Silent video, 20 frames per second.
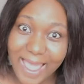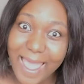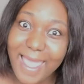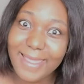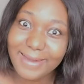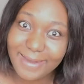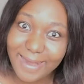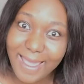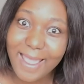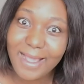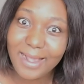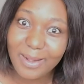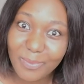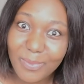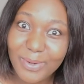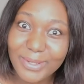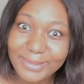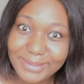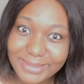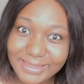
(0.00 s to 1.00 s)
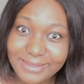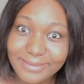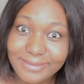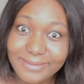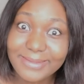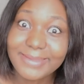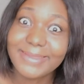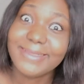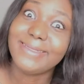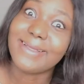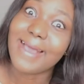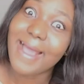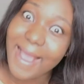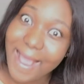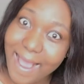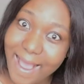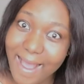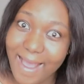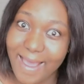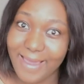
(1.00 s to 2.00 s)
I like money.
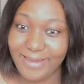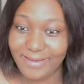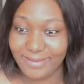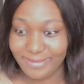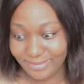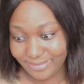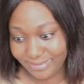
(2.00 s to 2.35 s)
Die.